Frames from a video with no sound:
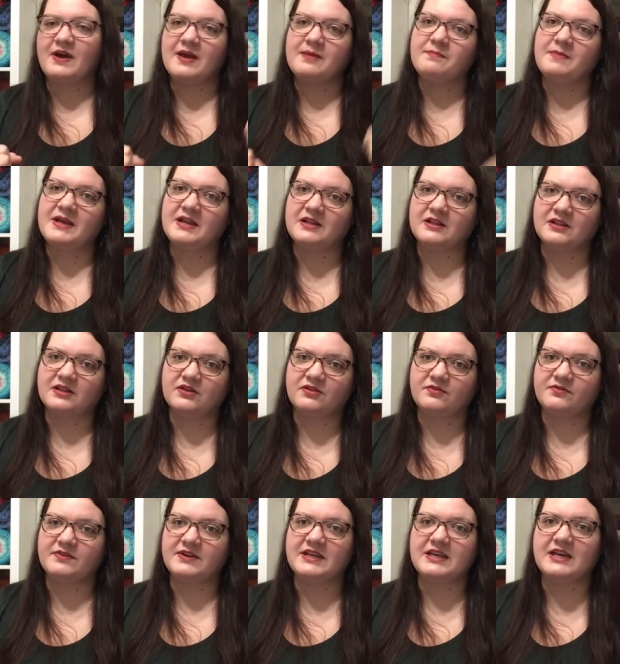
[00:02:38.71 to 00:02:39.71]
I made a little
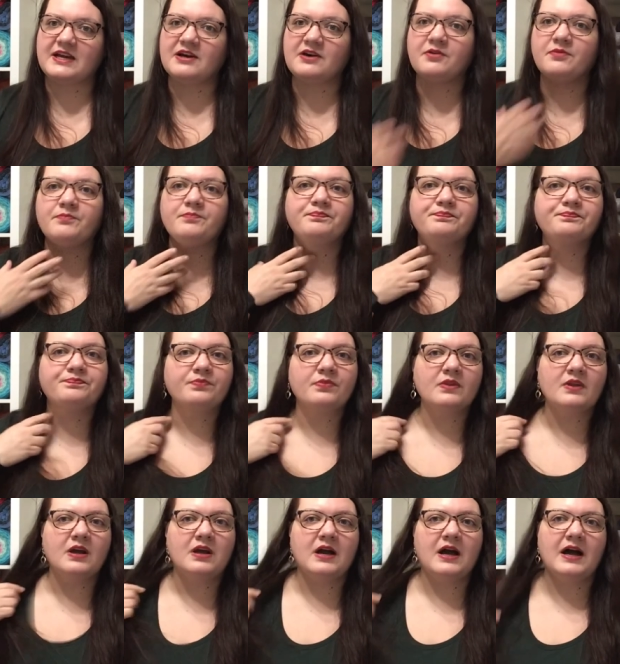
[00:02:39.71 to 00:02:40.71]
video
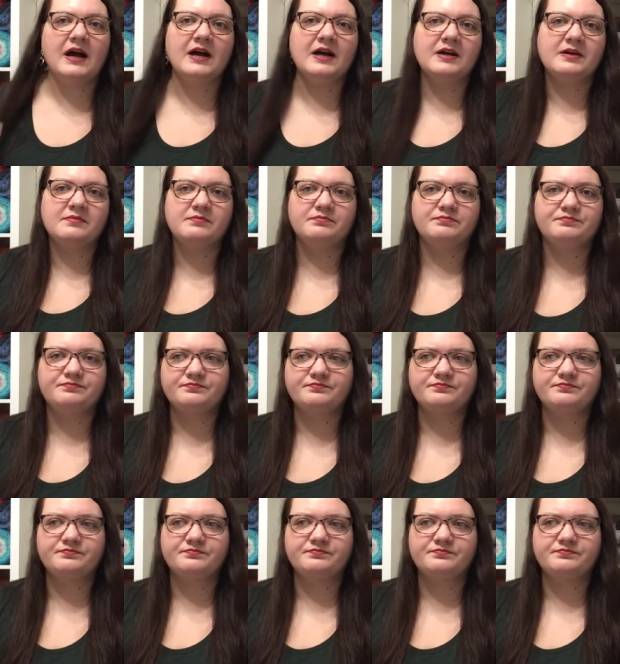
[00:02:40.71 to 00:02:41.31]
um,